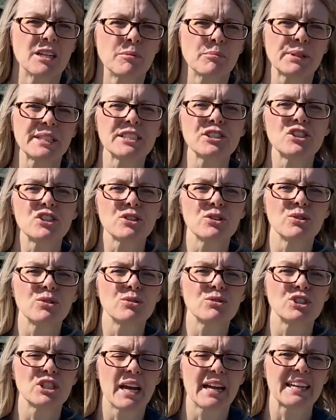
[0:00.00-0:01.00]
Please
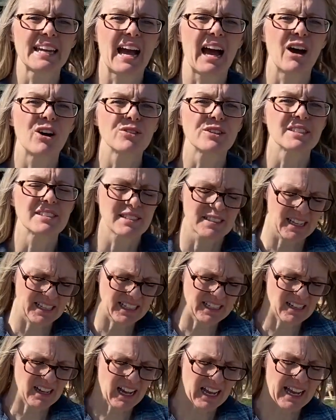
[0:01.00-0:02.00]
do check out the
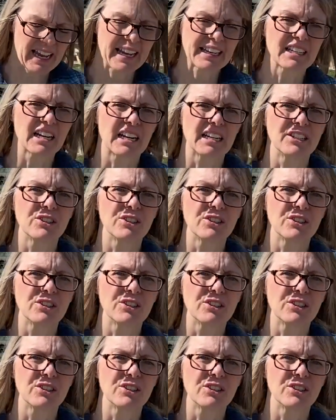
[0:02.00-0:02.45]
study guide.